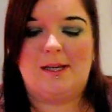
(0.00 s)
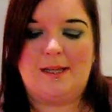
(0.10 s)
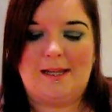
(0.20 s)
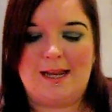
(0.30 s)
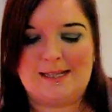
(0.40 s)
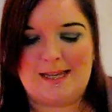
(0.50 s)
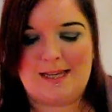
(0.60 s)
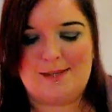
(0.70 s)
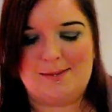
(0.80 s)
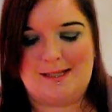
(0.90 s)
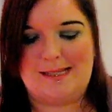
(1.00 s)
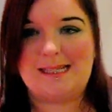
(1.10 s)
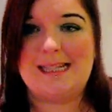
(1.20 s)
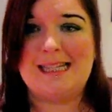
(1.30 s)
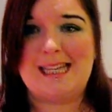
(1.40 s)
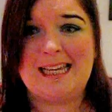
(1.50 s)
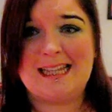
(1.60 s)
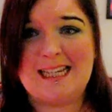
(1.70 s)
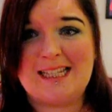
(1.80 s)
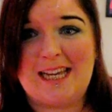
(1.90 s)
next item is
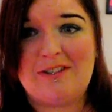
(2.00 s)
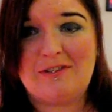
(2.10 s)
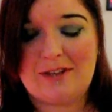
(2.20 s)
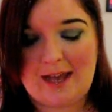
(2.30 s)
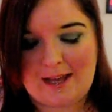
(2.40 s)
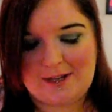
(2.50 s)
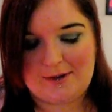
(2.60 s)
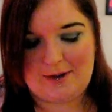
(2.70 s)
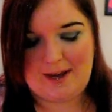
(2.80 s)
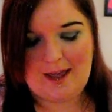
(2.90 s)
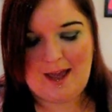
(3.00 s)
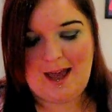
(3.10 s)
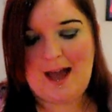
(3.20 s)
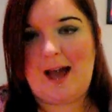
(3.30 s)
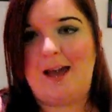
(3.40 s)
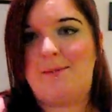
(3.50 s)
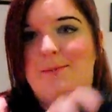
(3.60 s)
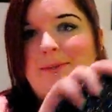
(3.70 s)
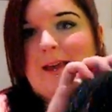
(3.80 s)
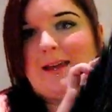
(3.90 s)
slightly a general category. I'm
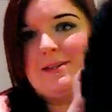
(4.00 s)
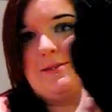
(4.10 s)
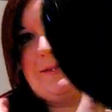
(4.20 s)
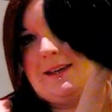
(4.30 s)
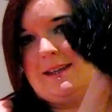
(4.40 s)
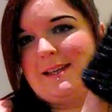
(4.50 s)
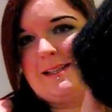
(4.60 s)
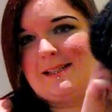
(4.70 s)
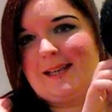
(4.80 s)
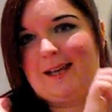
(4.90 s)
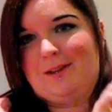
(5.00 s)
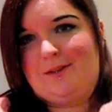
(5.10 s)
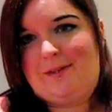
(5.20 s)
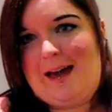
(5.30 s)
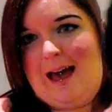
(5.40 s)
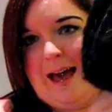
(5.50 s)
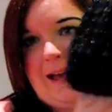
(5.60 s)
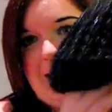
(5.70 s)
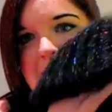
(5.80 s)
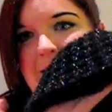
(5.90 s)
obsessed with like this style of hat,
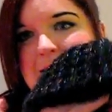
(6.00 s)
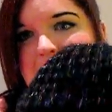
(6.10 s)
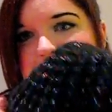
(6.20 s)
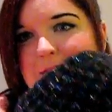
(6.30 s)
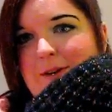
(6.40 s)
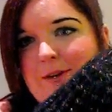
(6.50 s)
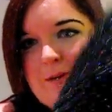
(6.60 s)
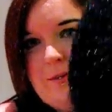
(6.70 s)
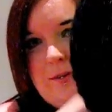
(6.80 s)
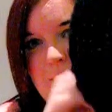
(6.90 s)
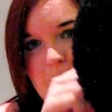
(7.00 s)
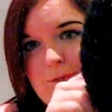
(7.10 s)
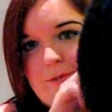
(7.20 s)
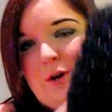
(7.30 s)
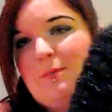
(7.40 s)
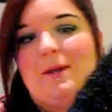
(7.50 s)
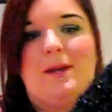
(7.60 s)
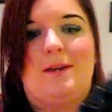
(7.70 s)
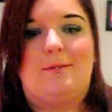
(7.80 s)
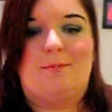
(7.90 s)
like the
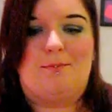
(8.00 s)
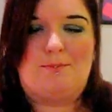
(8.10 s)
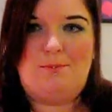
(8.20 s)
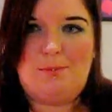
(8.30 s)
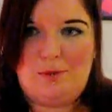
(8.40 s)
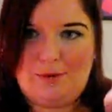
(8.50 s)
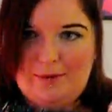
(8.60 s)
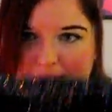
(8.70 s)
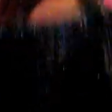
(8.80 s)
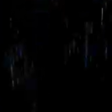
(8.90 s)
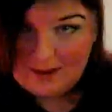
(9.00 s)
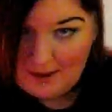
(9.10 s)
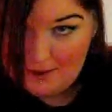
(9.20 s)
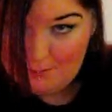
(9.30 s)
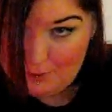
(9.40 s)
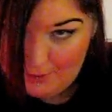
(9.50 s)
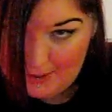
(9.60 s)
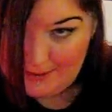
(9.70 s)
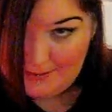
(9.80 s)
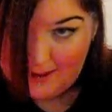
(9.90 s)
floppy loose knit
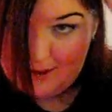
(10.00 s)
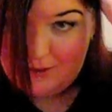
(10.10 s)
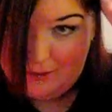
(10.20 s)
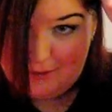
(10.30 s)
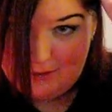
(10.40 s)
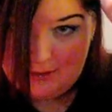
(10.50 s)
beret style.